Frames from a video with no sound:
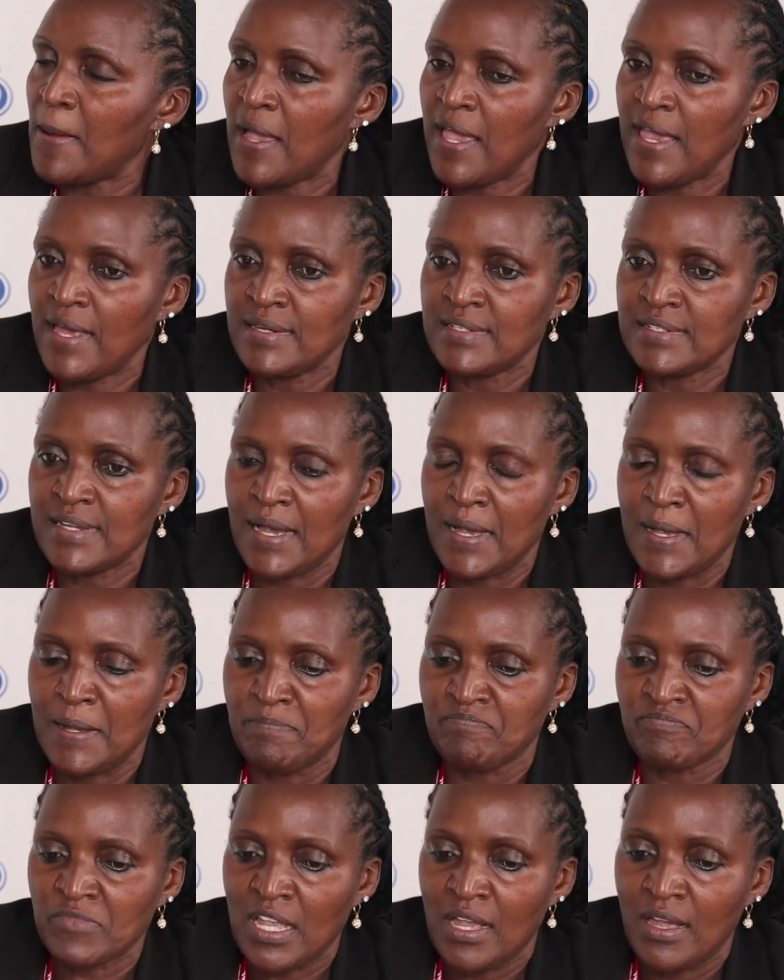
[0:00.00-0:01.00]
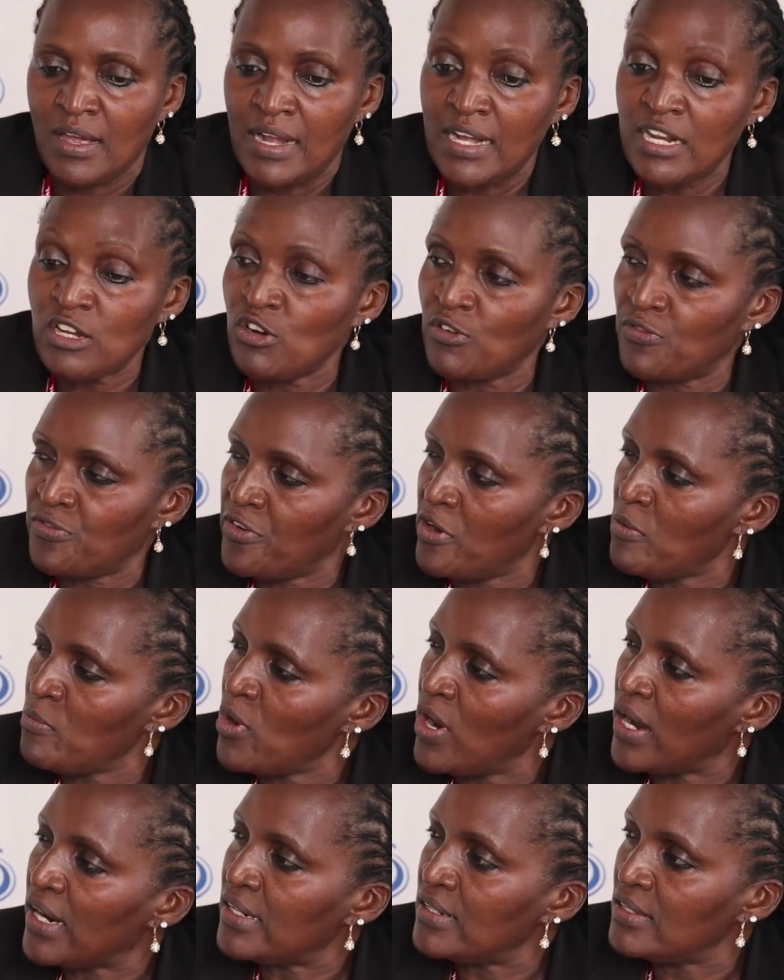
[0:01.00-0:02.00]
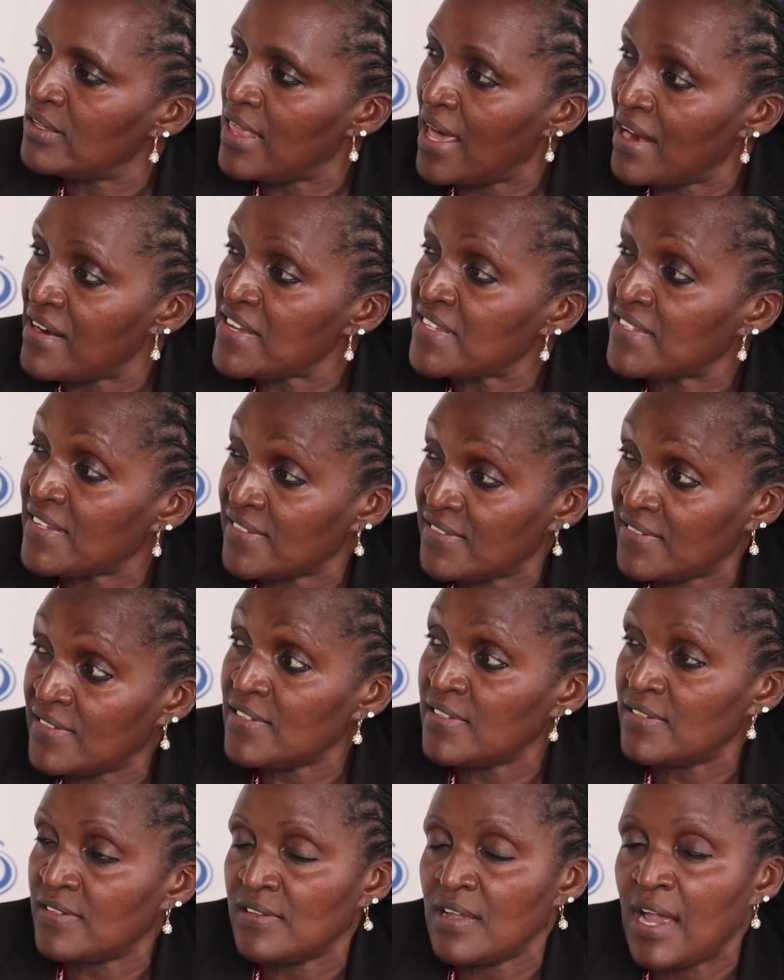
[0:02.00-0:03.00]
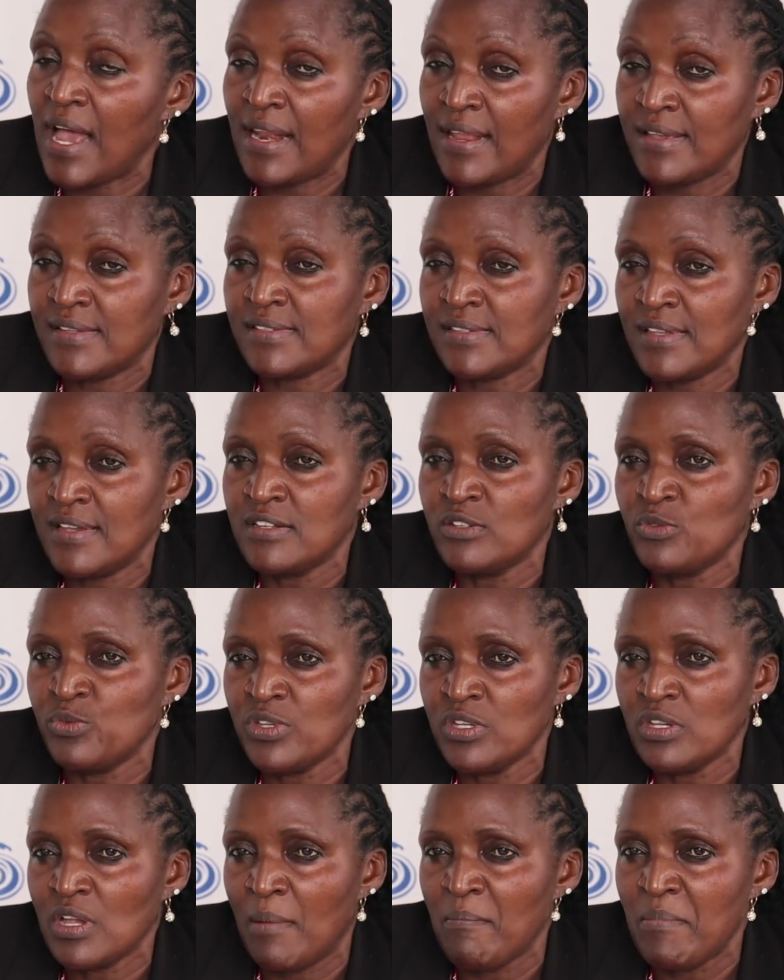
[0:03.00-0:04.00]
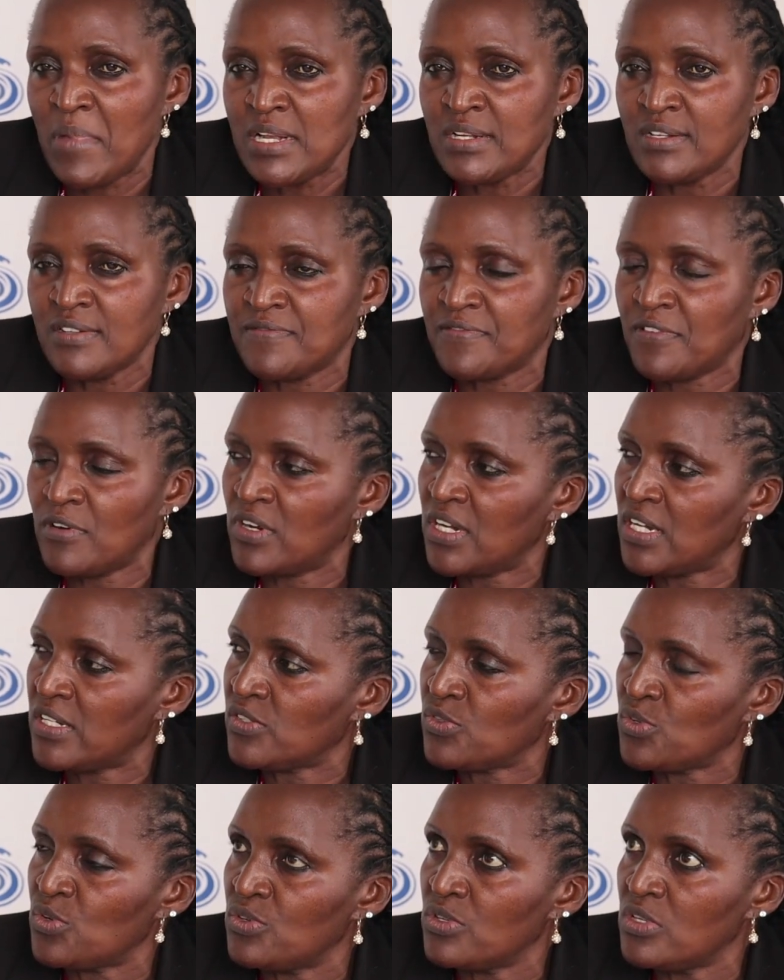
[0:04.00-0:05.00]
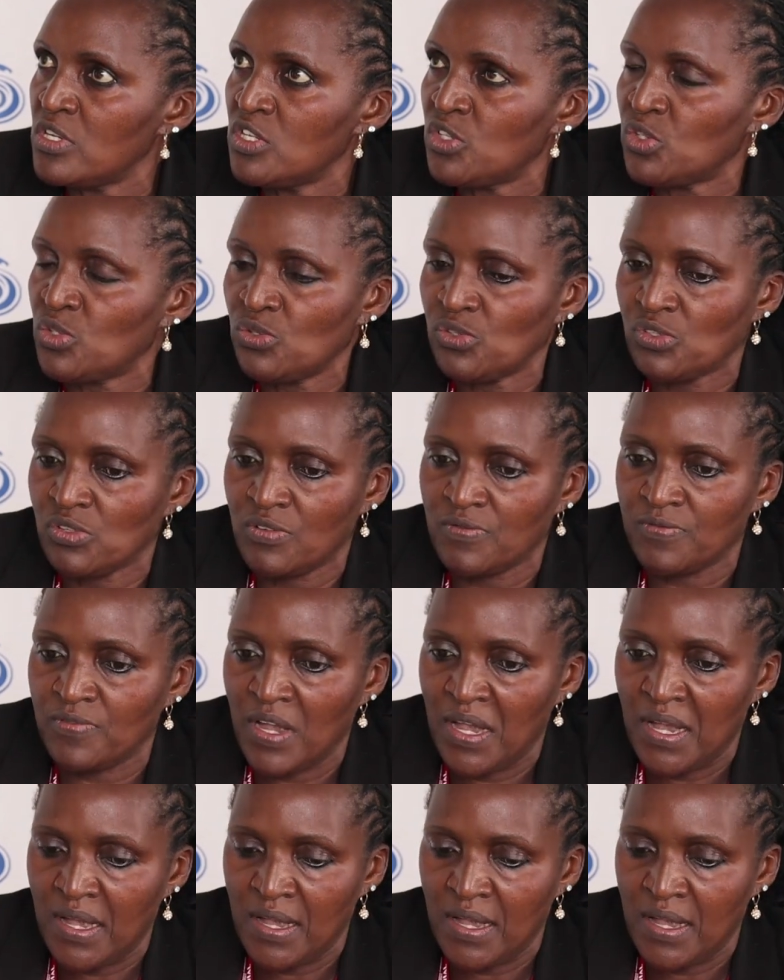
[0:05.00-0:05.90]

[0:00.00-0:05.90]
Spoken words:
and legal framework that exists. As I said, we are mainly focused on issues of